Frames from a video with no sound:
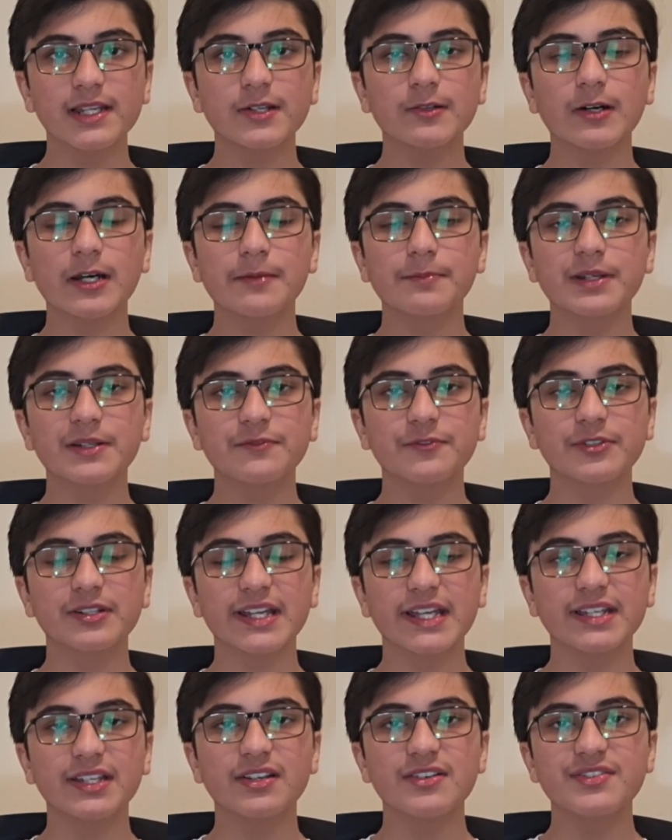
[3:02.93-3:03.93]
requirement for
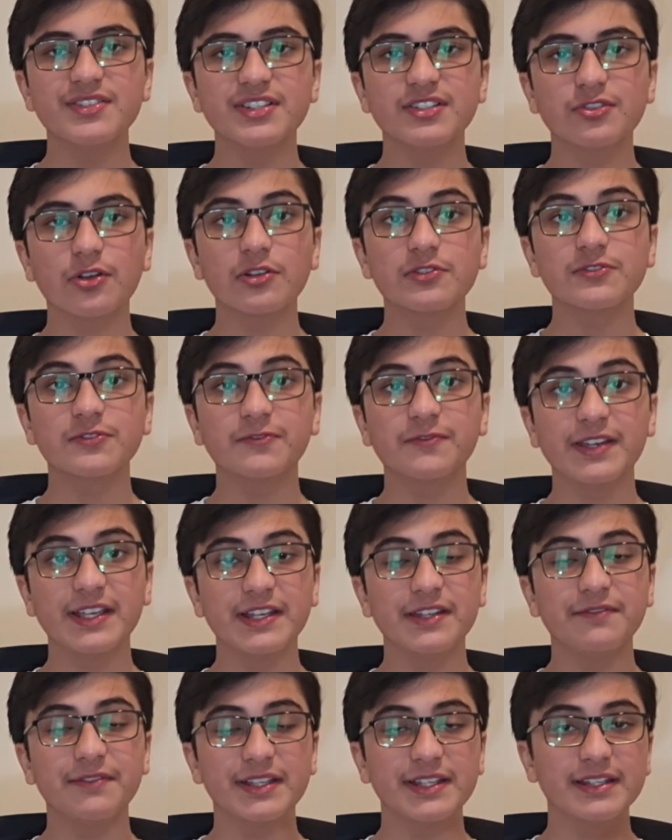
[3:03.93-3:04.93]
energy is also
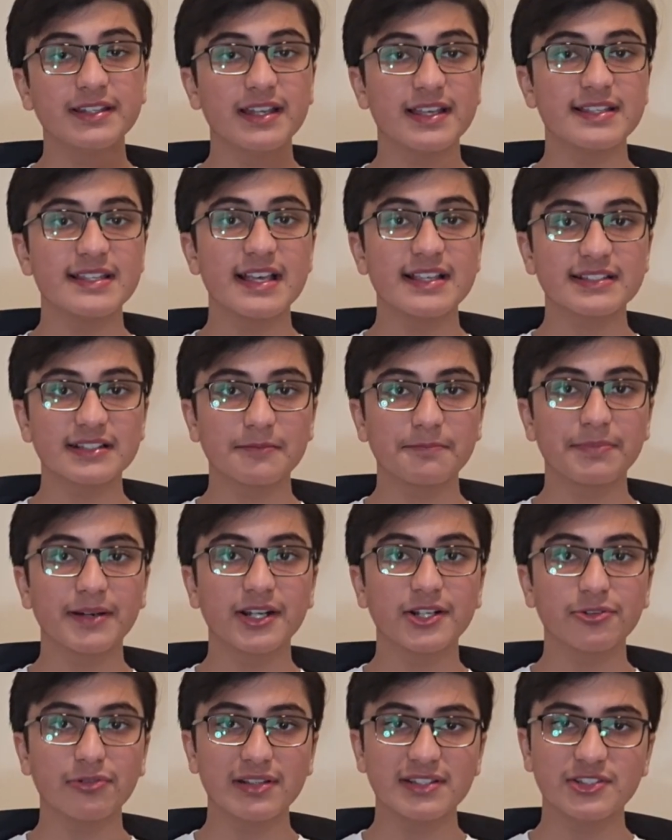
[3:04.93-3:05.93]
very, very less as
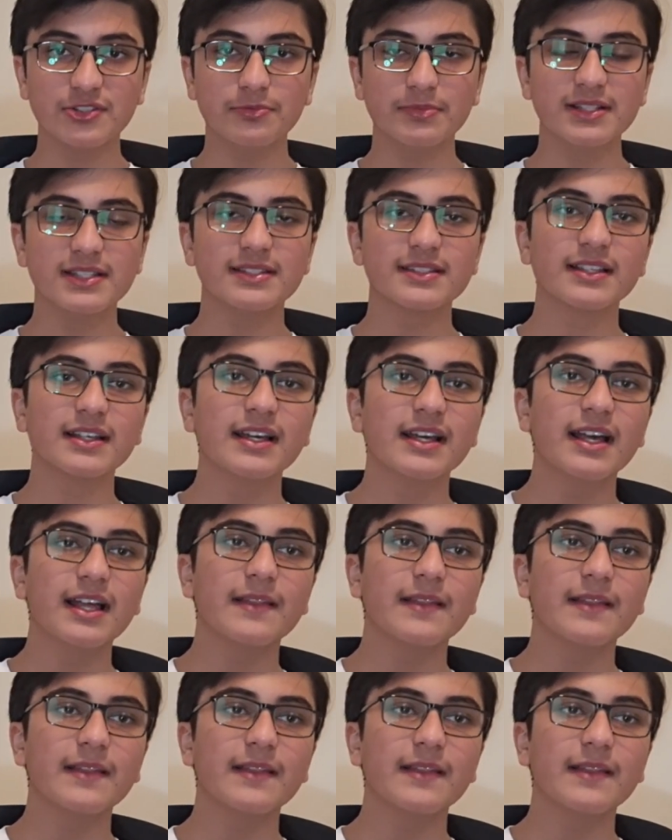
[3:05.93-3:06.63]
compared to us humans.